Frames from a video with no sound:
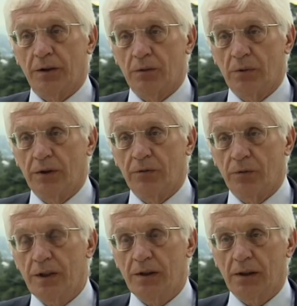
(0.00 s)
and we've
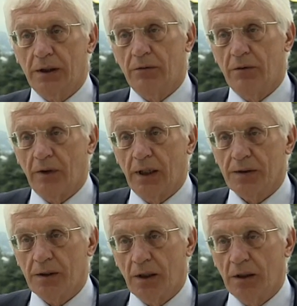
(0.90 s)
recently
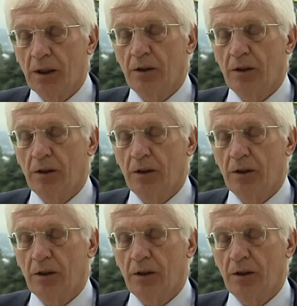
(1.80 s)
revised our